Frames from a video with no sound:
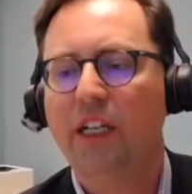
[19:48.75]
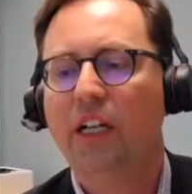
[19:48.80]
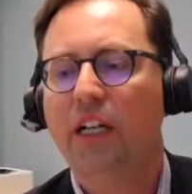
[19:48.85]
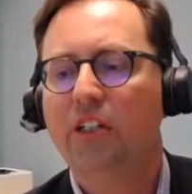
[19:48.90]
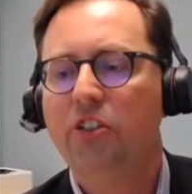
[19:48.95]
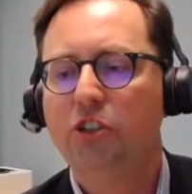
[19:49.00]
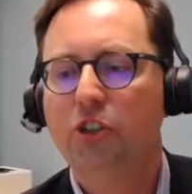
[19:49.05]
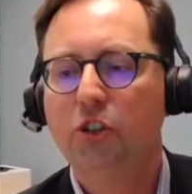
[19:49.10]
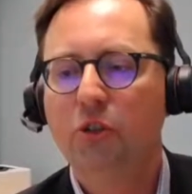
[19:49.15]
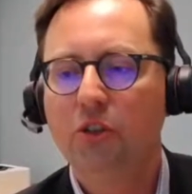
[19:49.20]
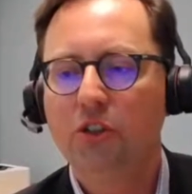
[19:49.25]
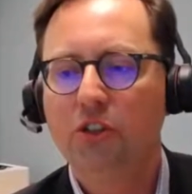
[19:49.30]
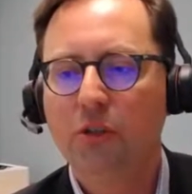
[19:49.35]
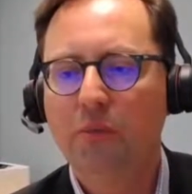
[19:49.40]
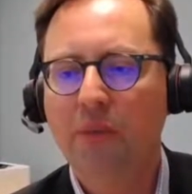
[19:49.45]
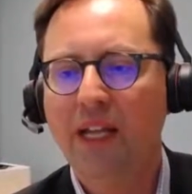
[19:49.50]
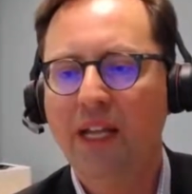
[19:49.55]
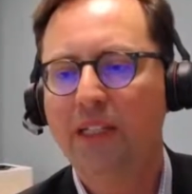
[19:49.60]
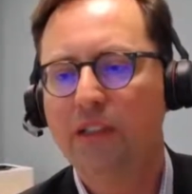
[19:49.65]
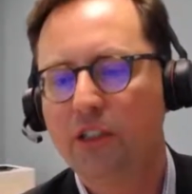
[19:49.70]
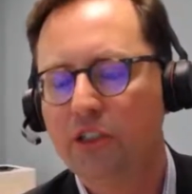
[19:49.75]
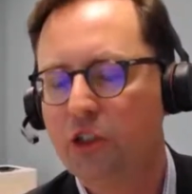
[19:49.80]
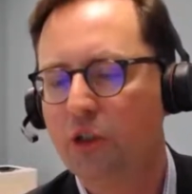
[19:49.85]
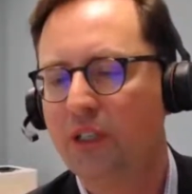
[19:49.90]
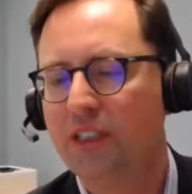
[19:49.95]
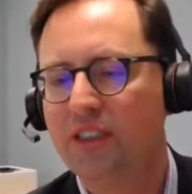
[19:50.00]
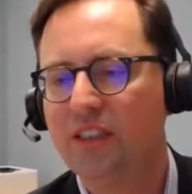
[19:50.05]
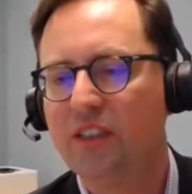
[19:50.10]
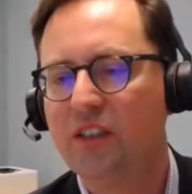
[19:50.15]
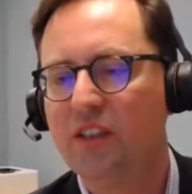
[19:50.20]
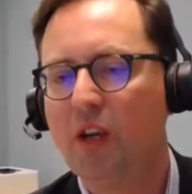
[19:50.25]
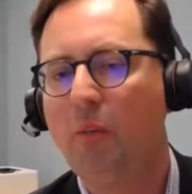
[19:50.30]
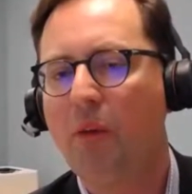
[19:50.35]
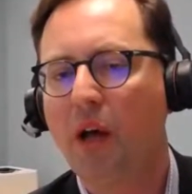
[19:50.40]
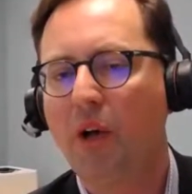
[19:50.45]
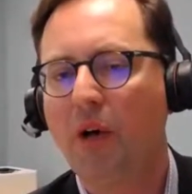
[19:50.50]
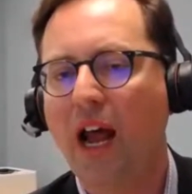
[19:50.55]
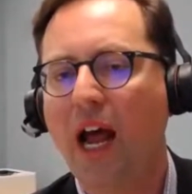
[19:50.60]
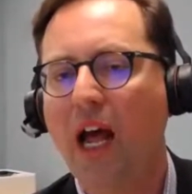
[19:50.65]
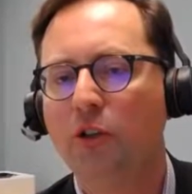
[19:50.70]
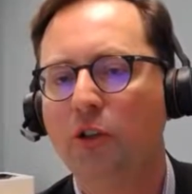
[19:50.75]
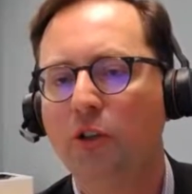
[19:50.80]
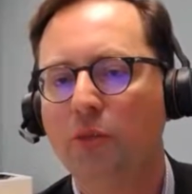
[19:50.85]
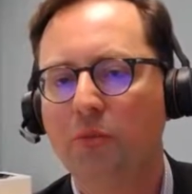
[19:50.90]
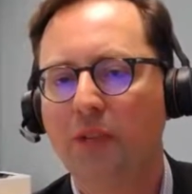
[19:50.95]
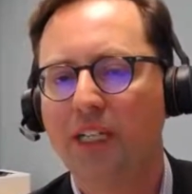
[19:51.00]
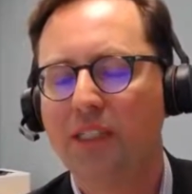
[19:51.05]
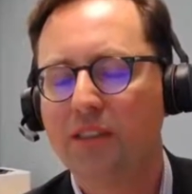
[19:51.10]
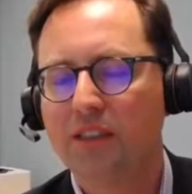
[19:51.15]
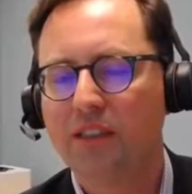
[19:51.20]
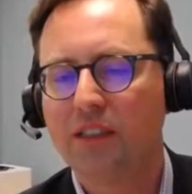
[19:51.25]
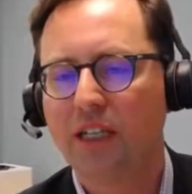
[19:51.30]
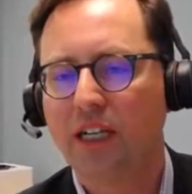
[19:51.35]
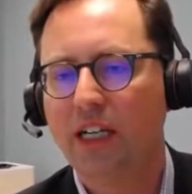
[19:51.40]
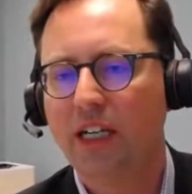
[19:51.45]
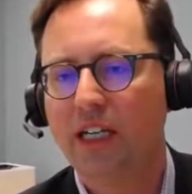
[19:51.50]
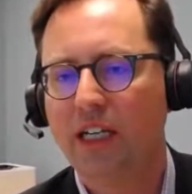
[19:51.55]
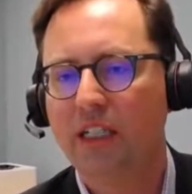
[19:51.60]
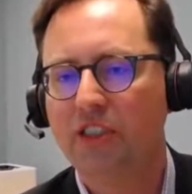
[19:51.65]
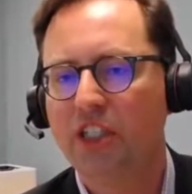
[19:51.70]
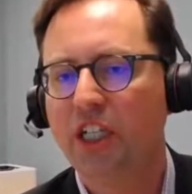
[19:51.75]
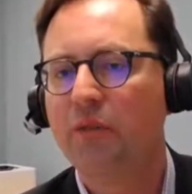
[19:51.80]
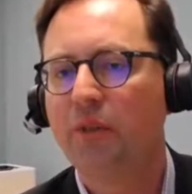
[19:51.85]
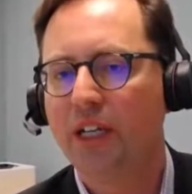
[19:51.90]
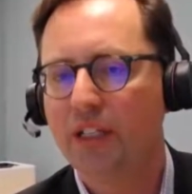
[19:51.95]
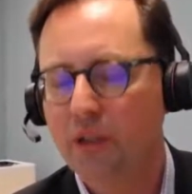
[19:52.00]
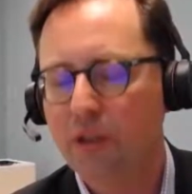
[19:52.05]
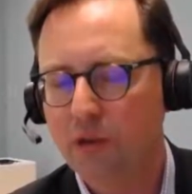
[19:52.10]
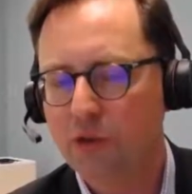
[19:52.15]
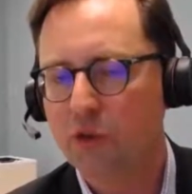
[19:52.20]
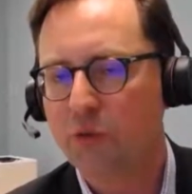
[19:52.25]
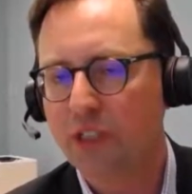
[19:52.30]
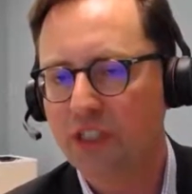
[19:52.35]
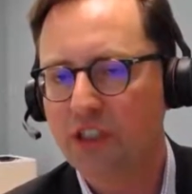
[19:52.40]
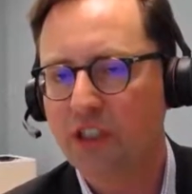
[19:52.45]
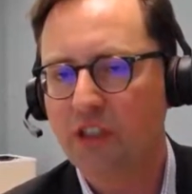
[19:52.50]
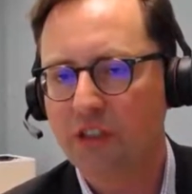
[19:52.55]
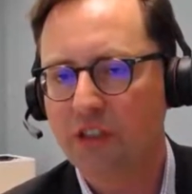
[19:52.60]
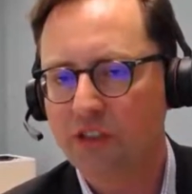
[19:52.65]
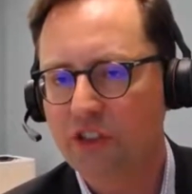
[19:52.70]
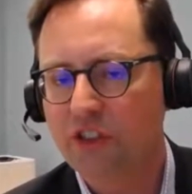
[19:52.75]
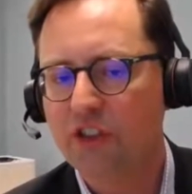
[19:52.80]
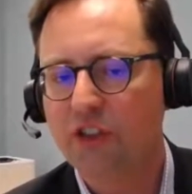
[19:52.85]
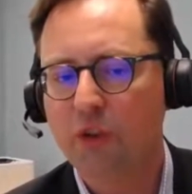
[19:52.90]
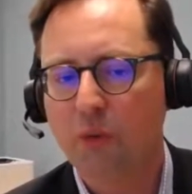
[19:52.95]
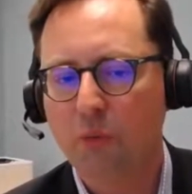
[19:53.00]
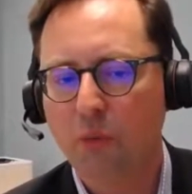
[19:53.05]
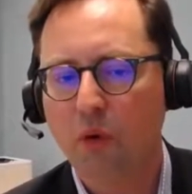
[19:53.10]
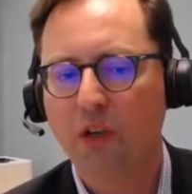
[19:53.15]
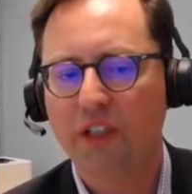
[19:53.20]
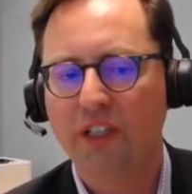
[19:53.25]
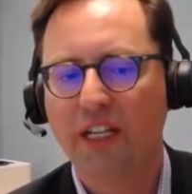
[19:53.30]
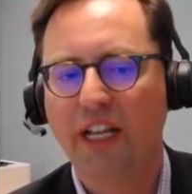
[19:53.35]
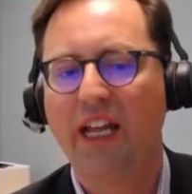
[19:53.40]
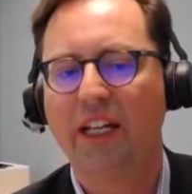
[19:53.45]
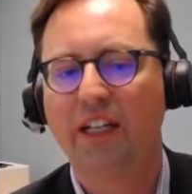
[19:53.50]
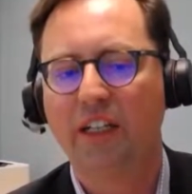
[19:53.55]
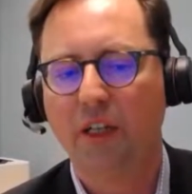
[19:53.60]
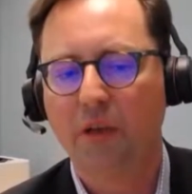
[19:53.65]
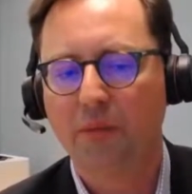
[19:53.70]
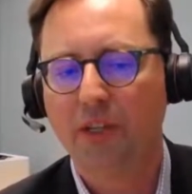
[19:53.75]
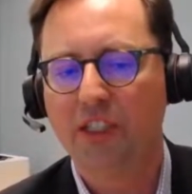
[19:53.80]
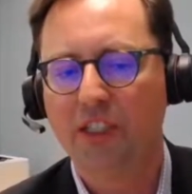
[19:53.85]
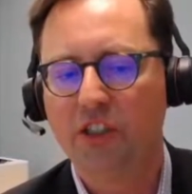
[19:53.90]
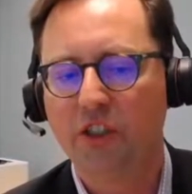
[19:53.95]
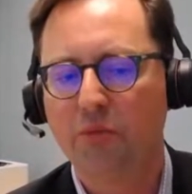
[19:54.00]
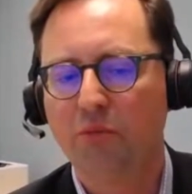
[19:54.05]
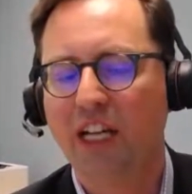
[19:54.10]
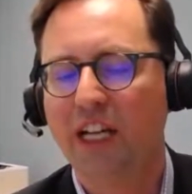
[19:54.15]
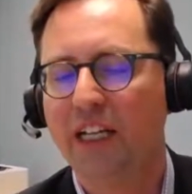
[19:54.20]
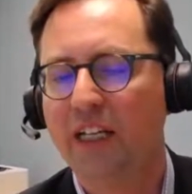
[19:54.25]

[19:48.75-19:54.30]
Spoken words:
to make the choices about how to best generate those returns to support the Canada Pension Plan.